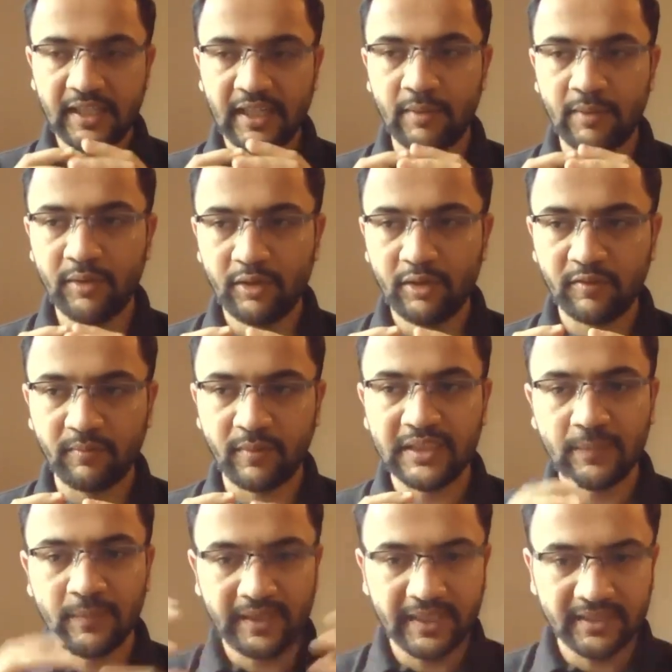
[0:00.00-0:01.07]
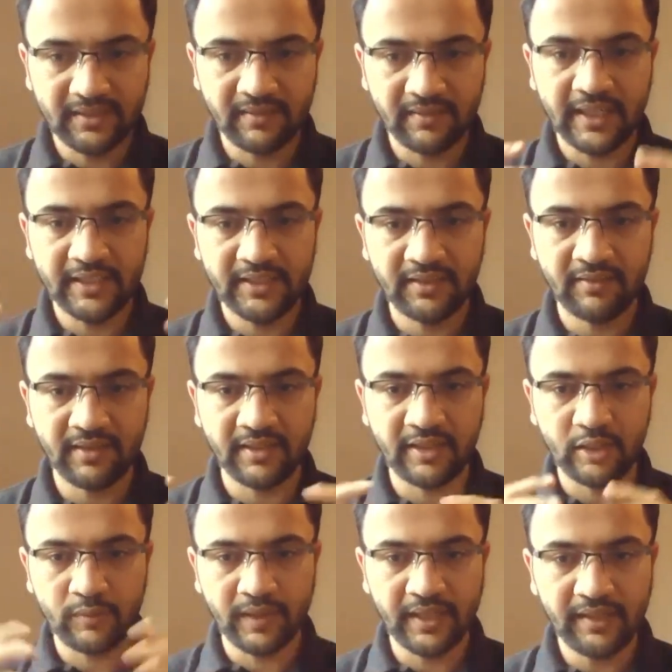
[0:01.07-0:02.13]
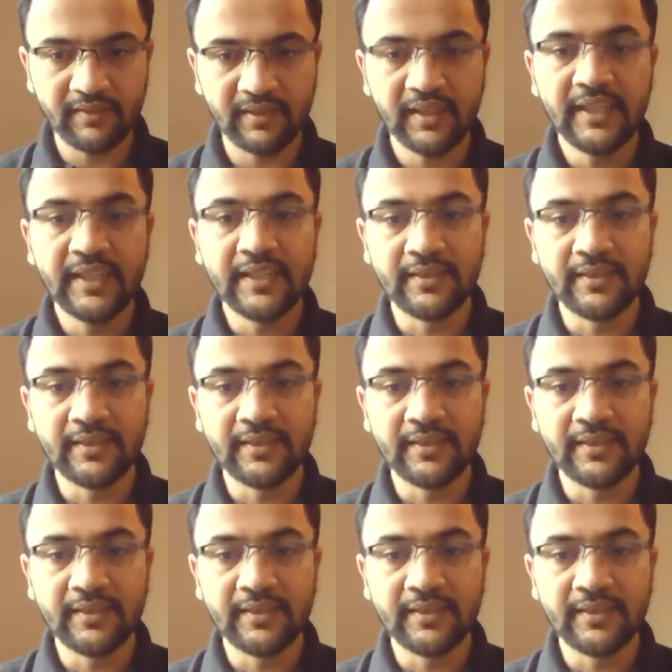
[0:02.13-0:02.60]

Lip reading: amount of multiplications additions it requires